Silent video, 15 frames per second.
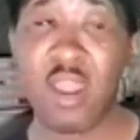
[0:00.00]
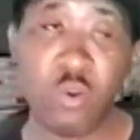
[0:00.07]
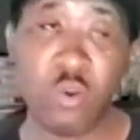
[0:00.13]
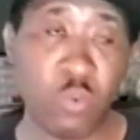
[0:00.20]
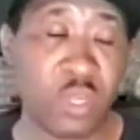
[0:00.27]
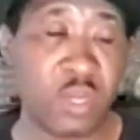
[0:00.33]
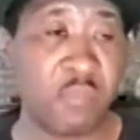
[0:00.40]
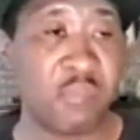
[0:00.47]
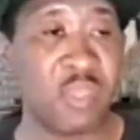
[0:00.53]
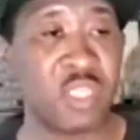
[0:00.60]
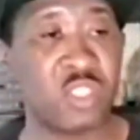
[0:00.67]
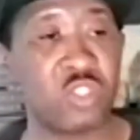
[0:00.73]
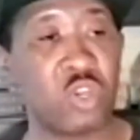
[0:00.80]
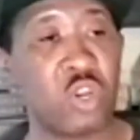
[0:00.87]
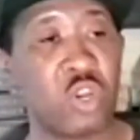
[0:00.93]
I don't want to
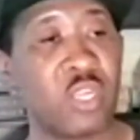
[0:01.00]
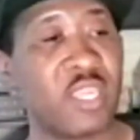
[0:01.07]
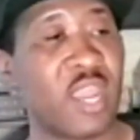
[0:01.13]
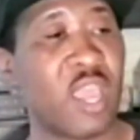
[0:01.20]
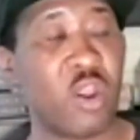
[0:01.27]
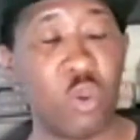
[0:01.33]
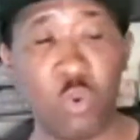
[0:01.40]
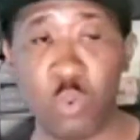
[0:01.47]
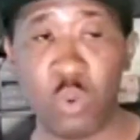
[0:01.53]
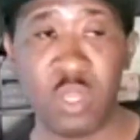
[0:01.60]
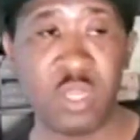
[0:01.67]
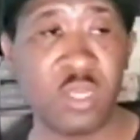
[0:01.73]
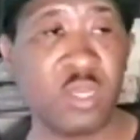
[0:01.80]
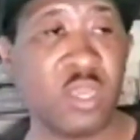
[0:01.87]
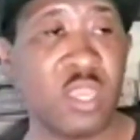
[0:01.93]
be a target. I don't
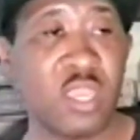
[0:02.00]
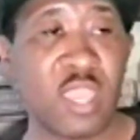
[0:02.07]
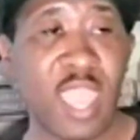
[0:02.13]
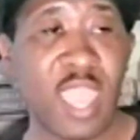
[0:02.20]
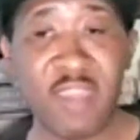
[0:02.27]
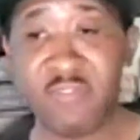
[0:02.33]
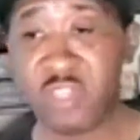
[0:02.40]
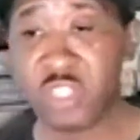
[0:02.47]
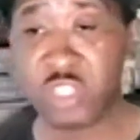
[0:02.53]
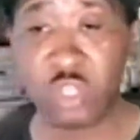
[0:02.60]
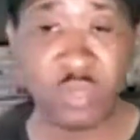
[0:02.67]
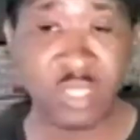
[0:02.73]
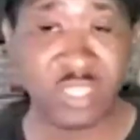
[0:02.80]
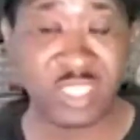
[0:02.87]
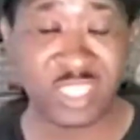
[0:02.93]
want to have a
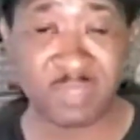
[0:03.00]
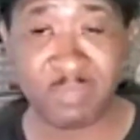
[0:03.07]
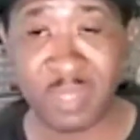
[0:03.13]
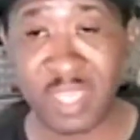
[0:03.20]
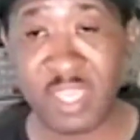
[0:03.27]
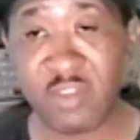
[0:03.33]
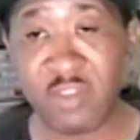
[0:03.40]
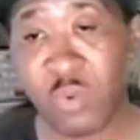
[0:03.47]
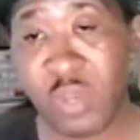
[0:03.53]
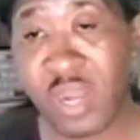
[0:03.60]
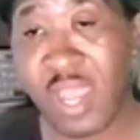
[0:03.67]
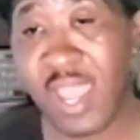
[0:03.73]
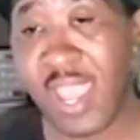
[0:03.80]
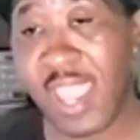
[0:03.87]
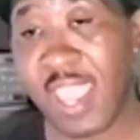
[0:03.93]
showy display of
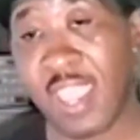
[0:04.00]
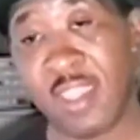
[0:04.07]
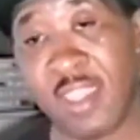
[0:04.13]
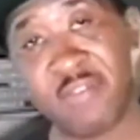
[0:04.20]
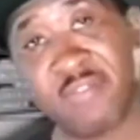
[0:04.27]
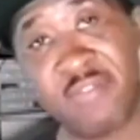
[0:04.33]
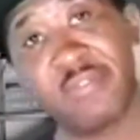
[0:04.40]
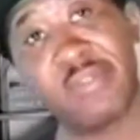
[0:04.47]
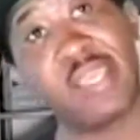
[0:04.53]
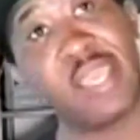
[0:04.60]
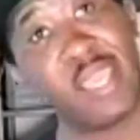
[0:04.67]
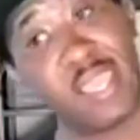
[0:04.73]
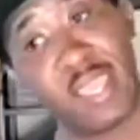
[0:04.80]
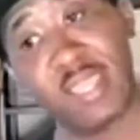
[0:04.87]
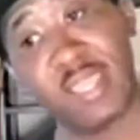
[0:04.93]
what I have.
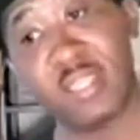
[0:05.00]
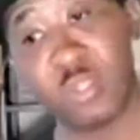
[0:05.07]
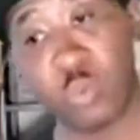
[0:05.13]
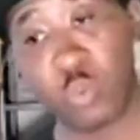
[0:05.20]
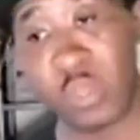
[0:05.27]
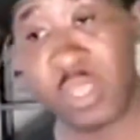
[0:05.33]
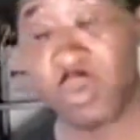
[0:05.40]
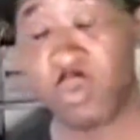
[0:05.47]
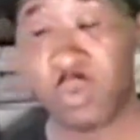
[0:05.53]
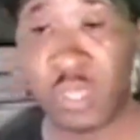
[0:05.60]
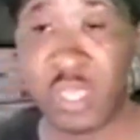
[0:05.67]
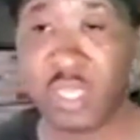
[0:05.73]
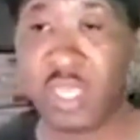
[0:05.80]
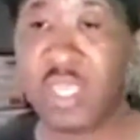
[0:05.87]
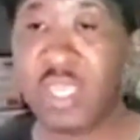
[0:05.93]
Hence, wink,
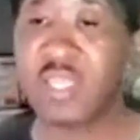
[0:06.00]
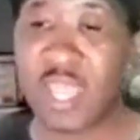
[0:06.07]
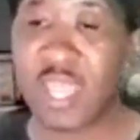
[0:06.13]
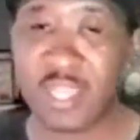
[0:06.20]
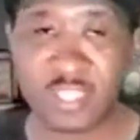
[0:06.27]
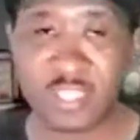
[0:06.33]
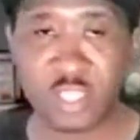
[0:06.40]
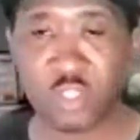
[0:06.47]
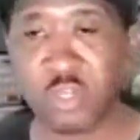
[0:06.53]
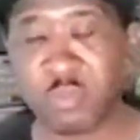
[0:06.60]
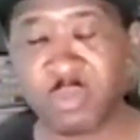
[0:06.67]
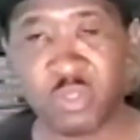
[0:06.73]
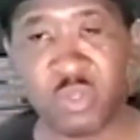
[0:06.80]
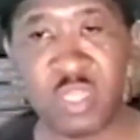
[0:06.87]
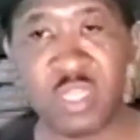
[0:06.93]
wink. That's the
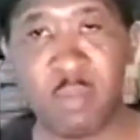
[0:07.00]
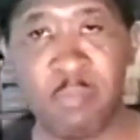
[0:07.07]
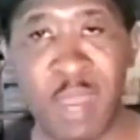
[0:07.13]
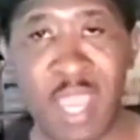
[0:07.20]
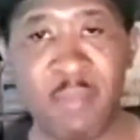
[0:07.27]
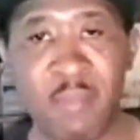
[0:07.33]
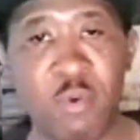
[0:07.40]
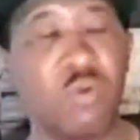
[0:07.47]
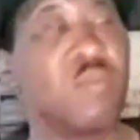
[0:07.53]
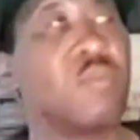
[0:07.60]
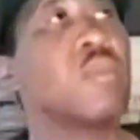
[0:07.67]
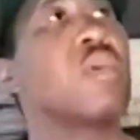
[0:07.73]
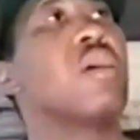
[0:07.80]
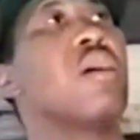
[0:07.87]
scripture in the Bible.